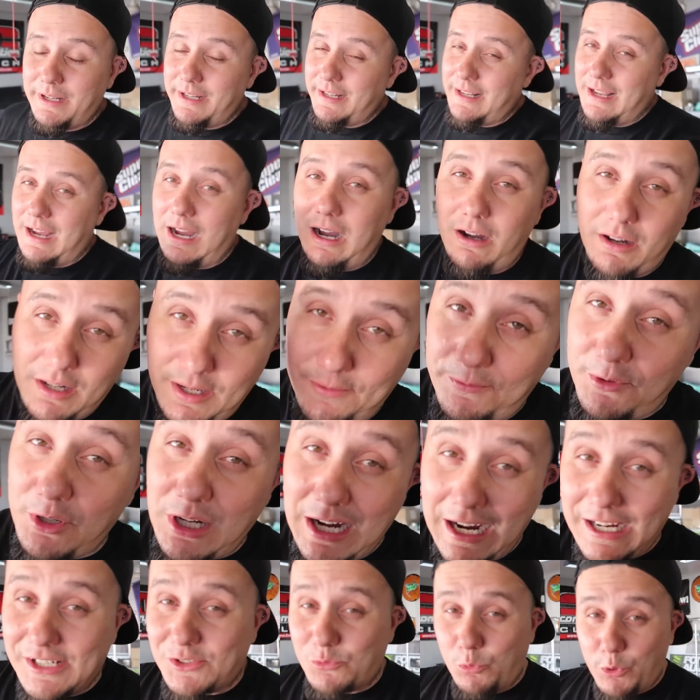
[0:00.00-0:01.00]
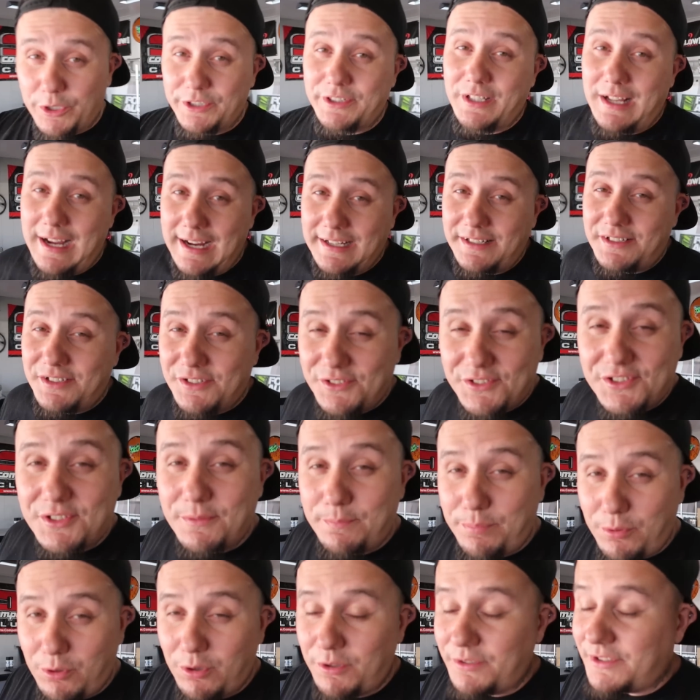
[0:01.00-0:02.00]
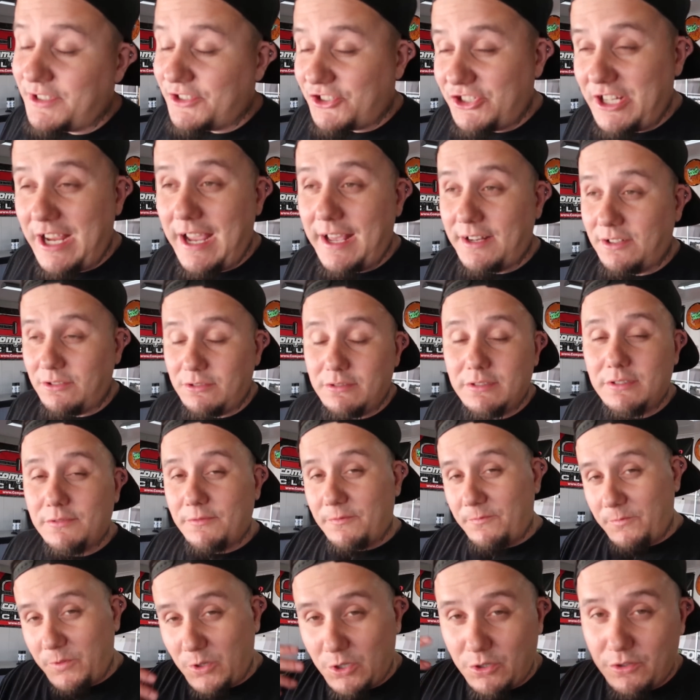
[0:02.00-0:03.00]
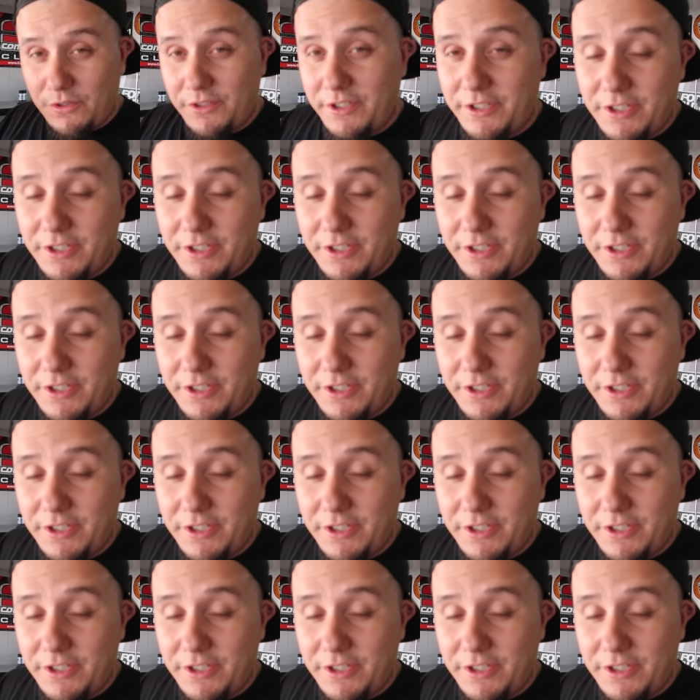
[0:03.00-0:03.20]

But anyhow, if you guys would like to support the channel for,